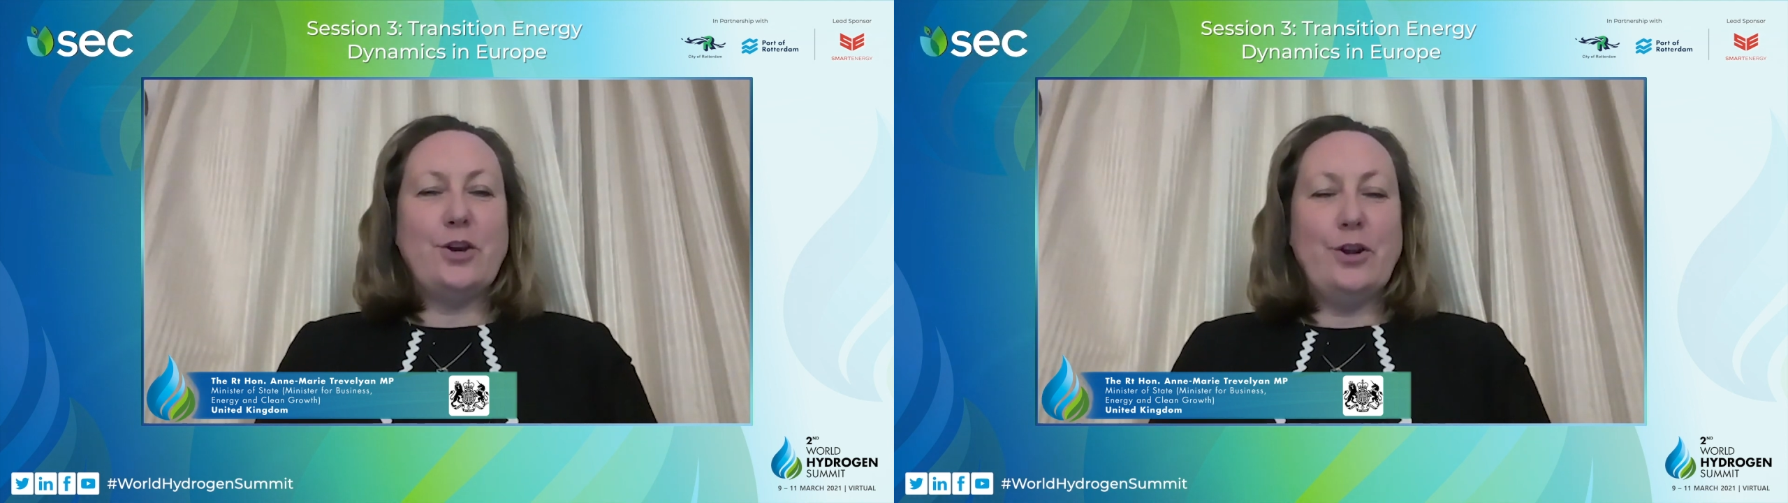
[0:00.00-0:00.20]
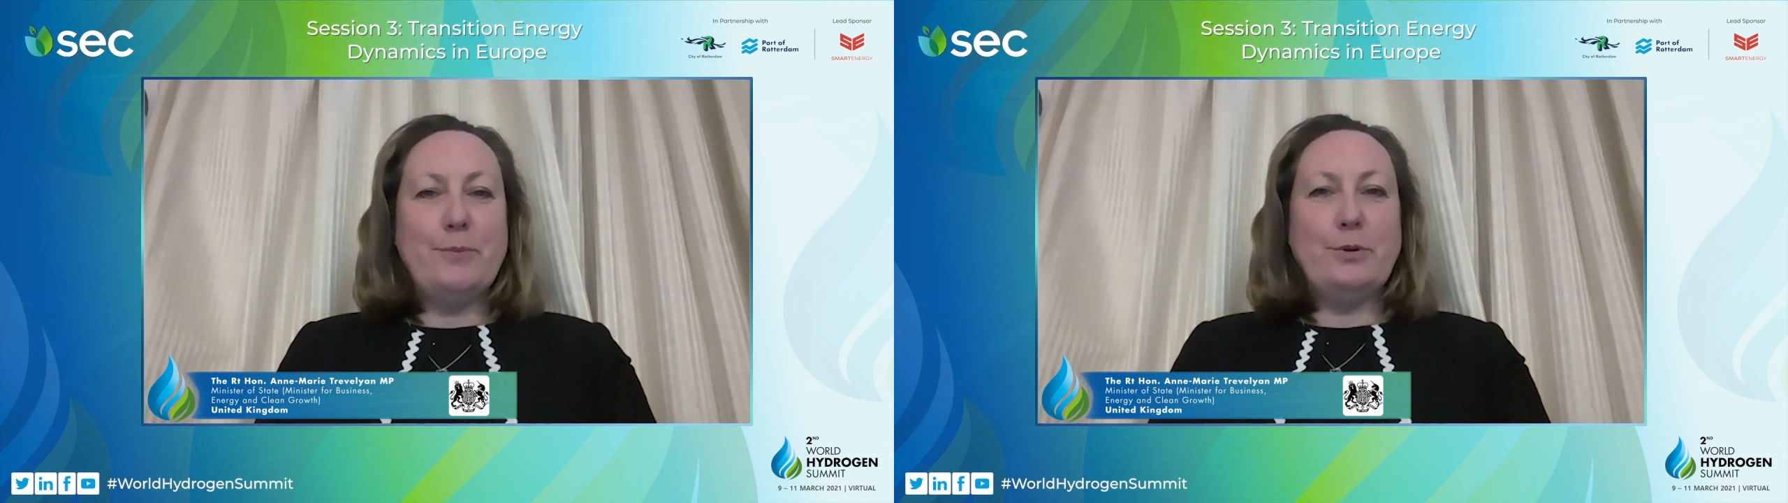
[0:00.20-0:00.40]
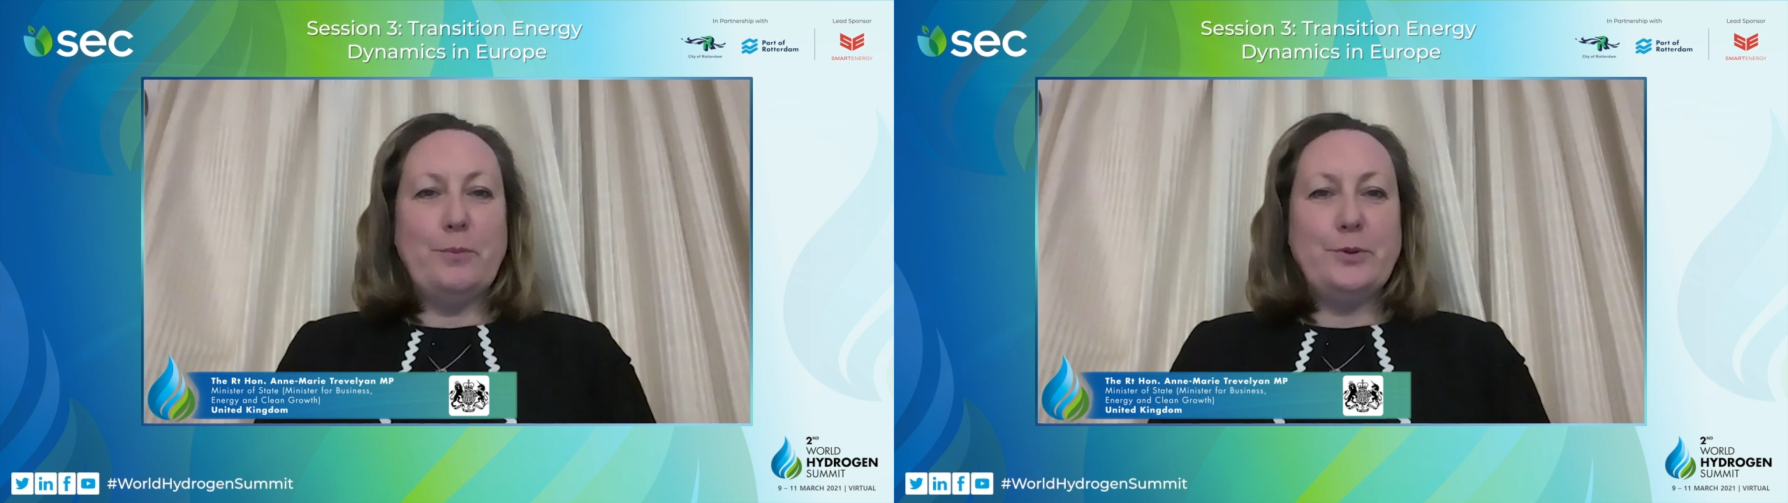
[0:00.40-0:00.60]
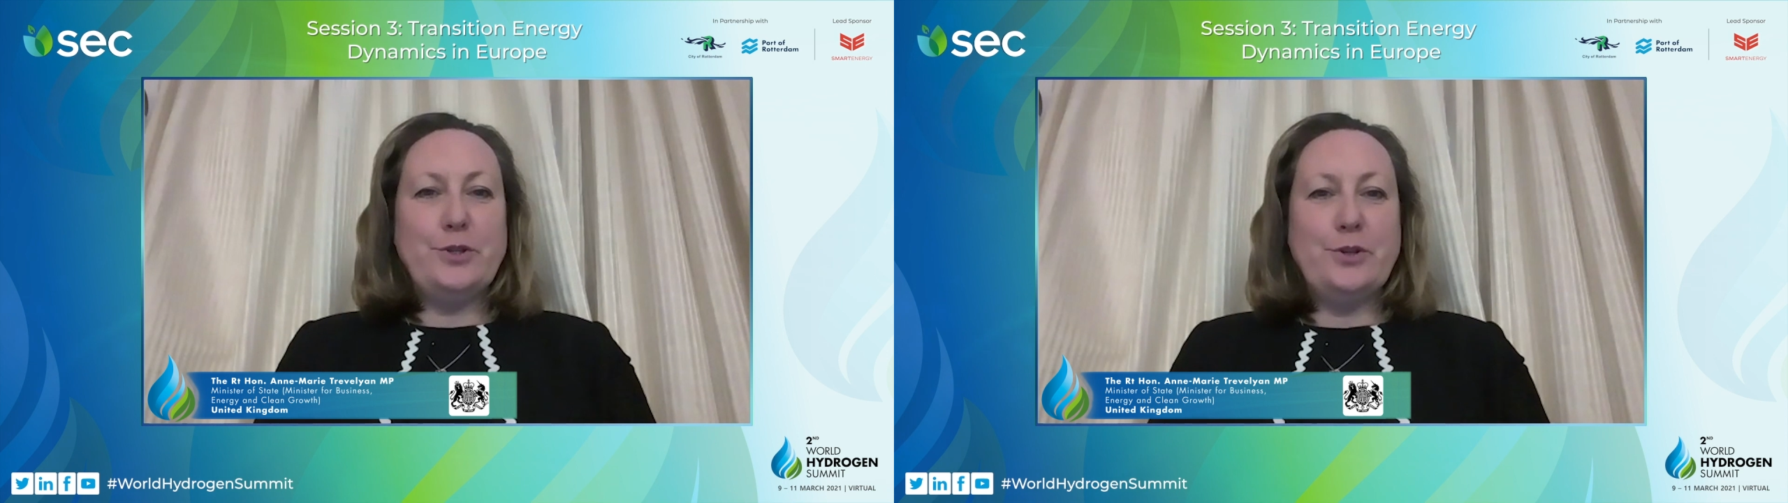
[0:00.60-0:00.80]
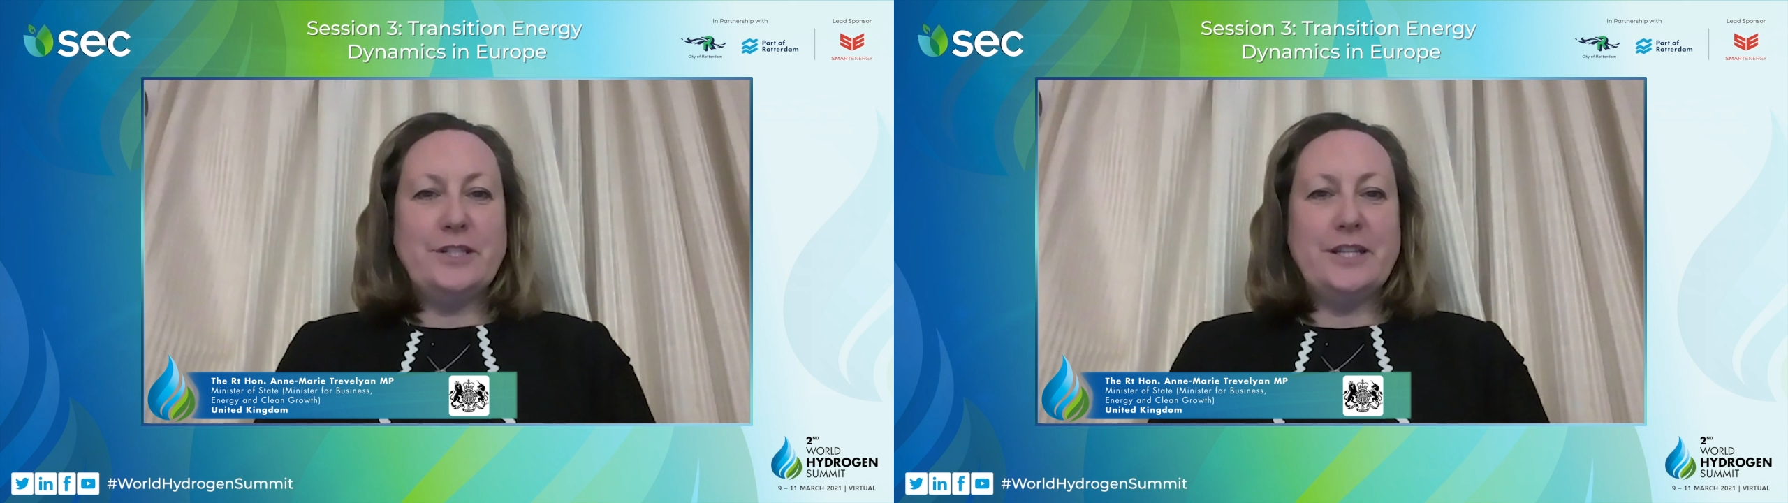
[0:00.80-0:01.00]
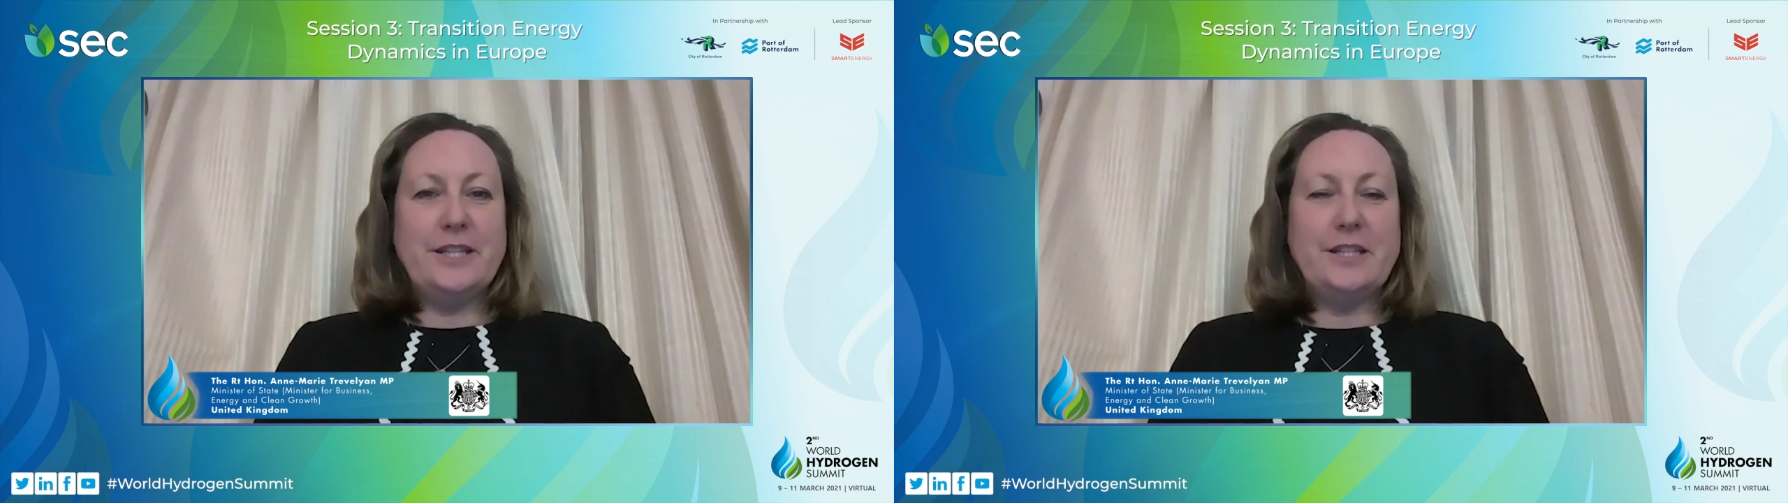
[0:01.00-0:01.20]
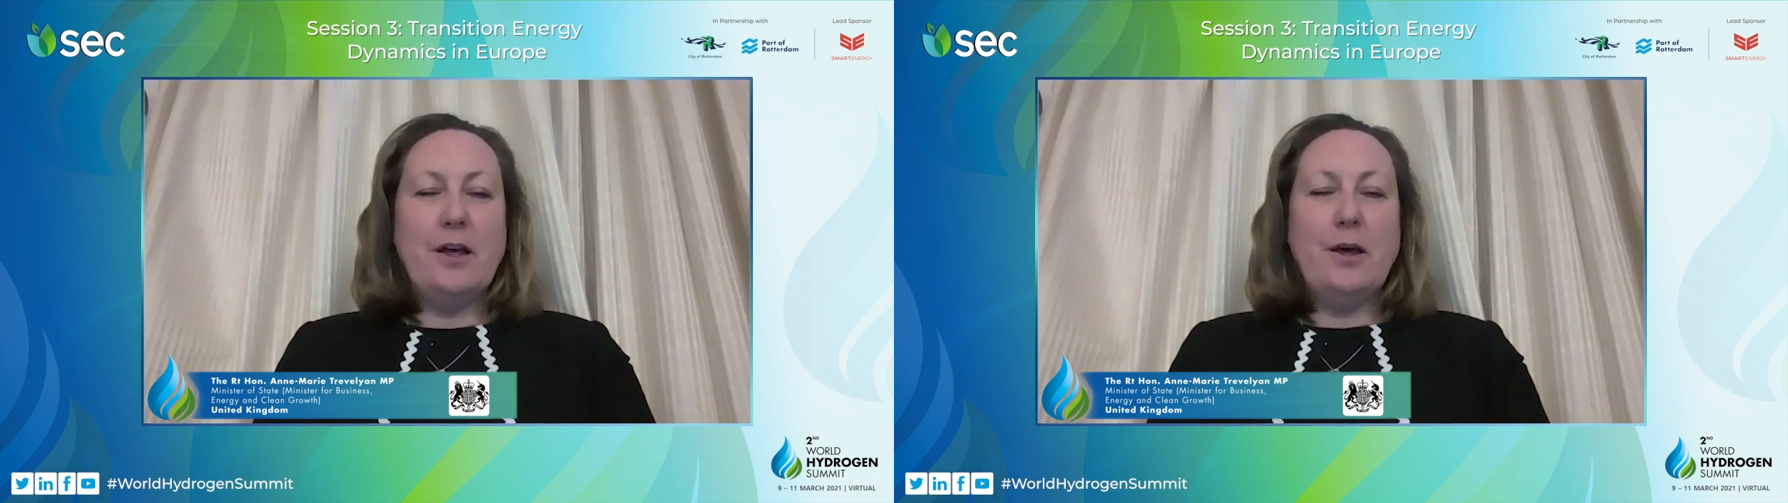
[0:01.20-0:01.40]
global opportunities